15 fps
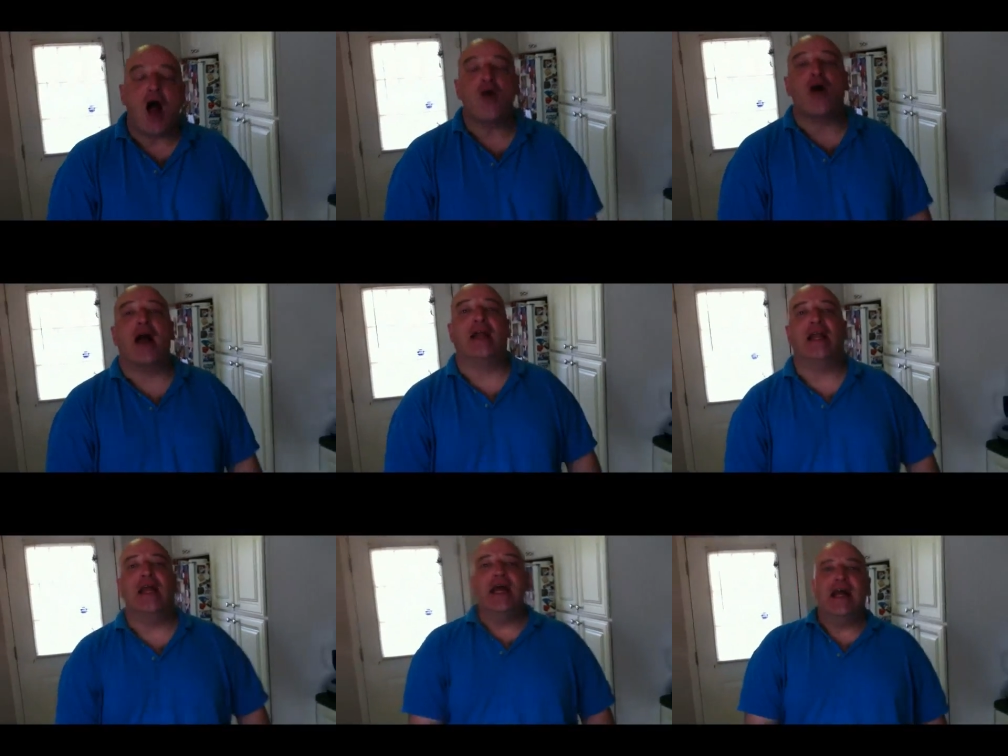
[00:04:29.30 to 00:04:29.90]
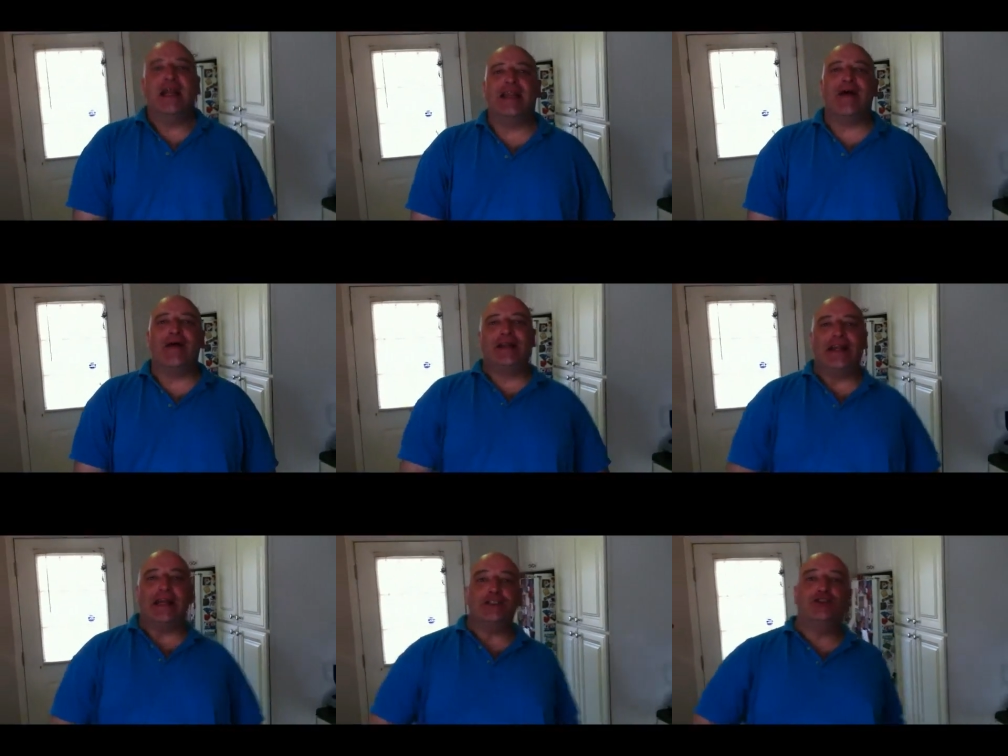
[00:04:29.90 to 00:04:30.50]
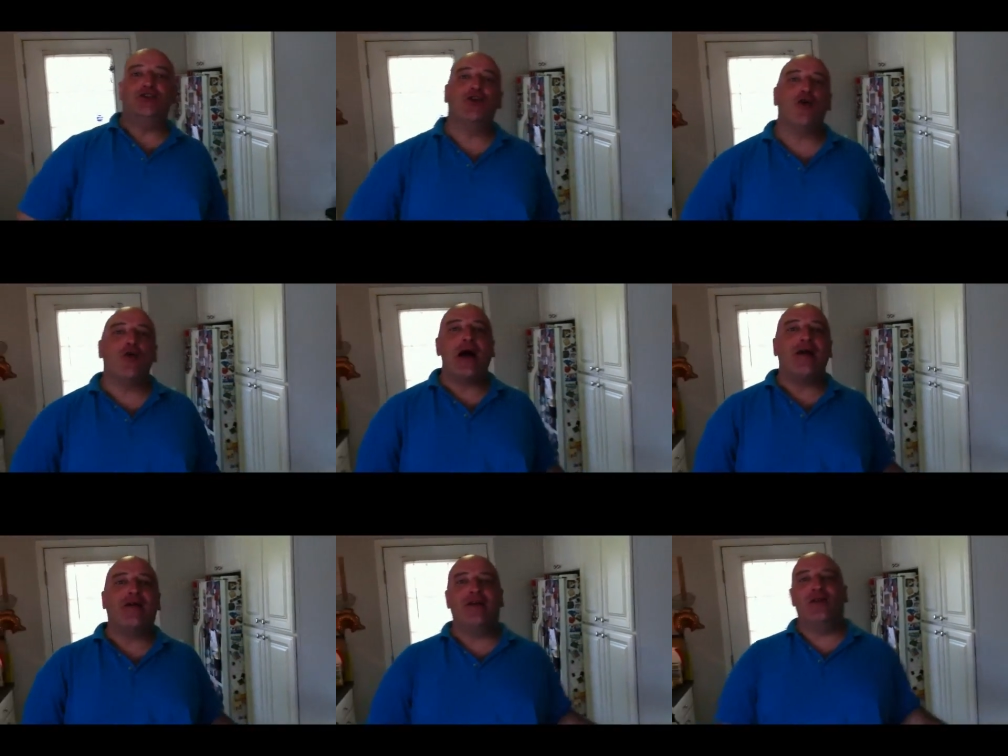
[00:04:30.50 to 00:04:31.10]
All right. Now, unless you
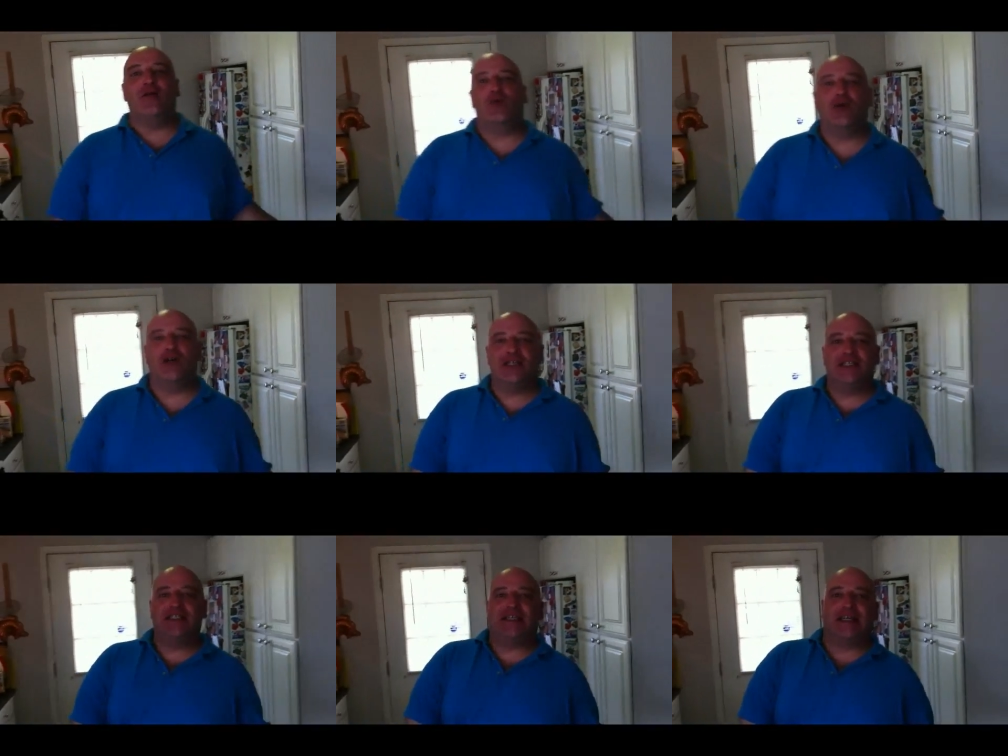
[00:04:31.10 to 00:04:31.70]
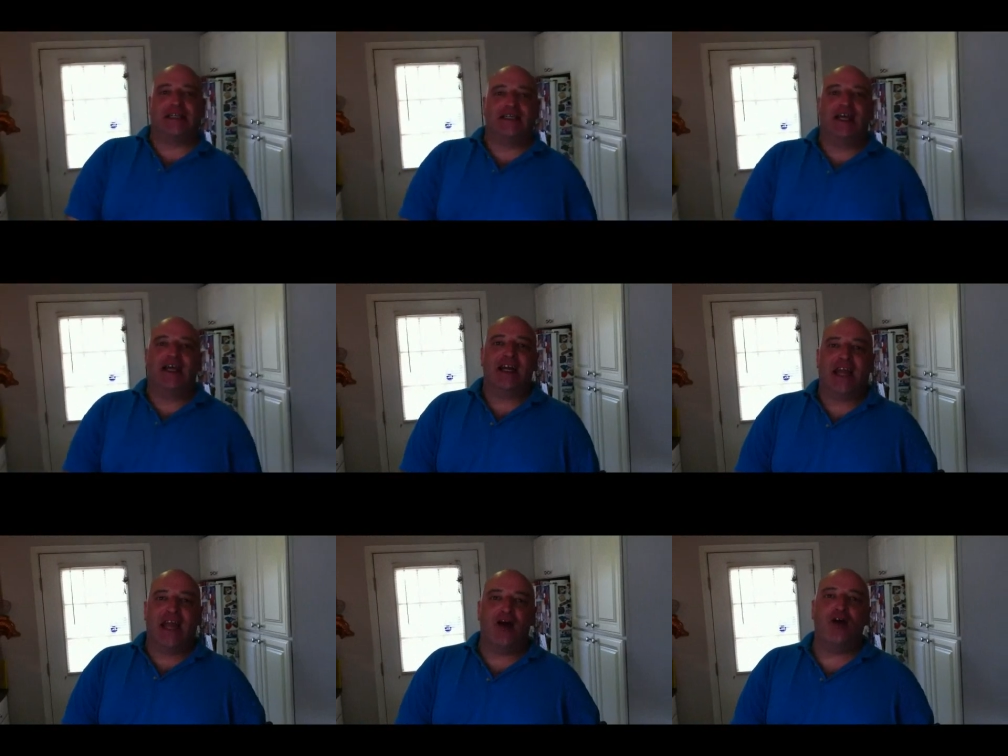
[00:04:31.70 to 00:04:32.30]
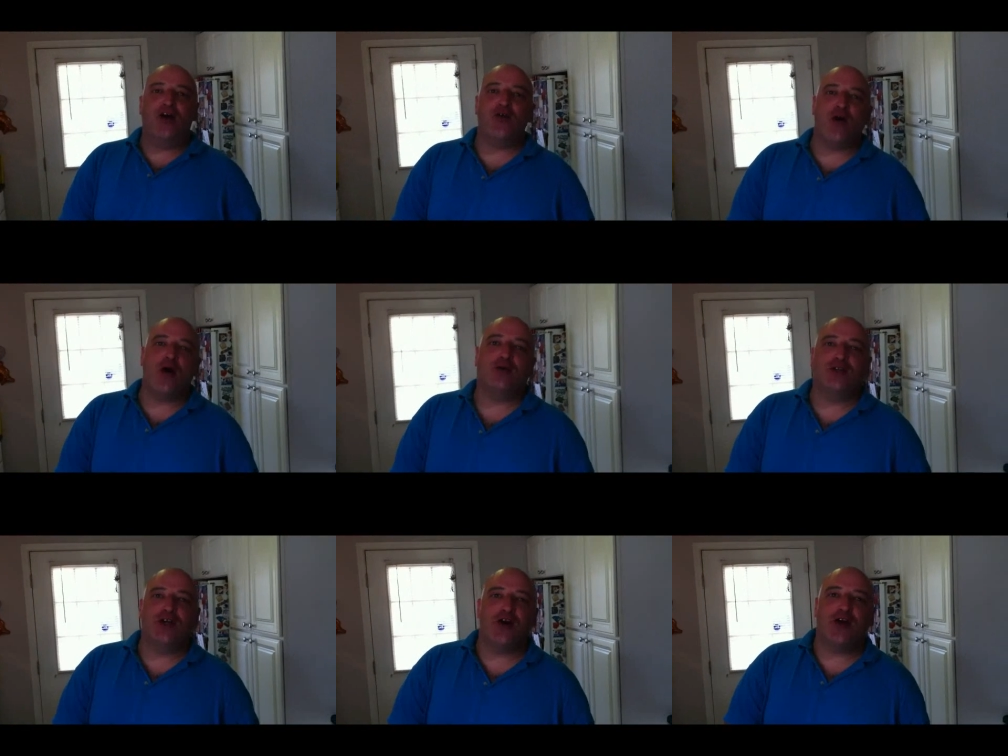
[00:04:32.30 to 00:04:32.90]
go out in the woods and kill your
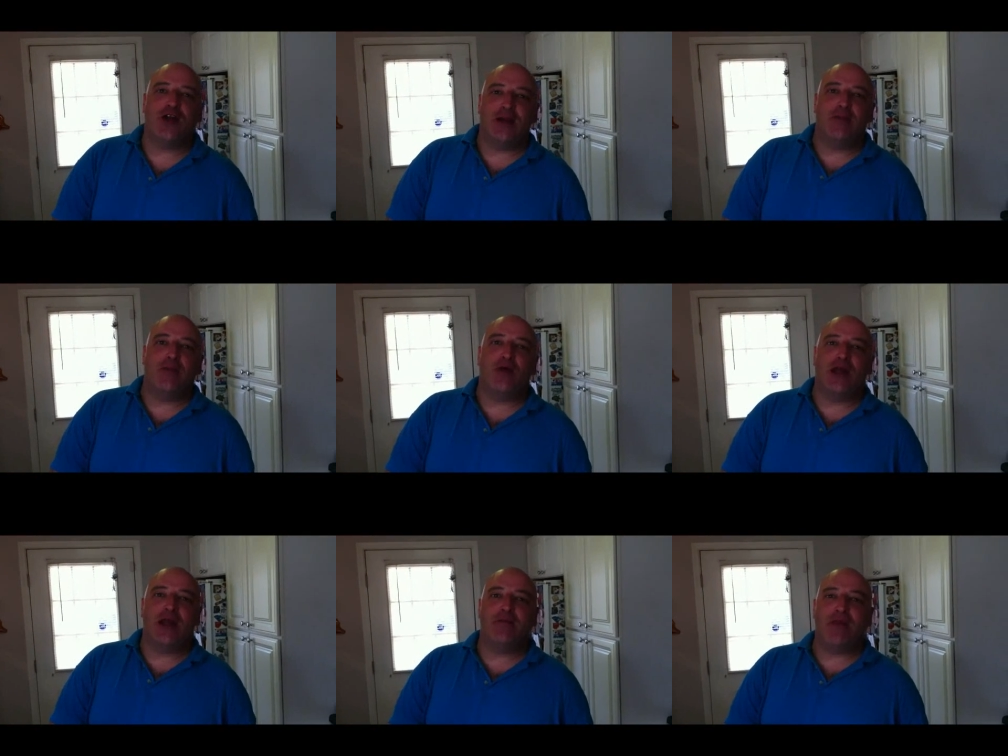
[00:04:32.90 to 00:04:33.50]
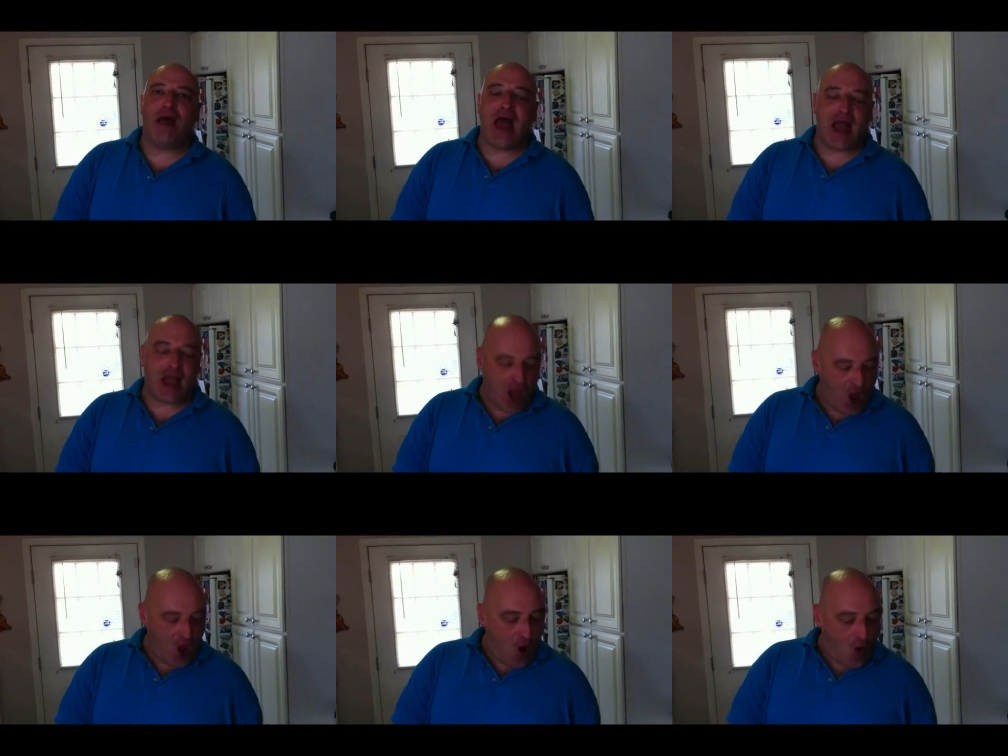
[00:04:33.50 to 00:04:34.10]
own turkey and bring him back,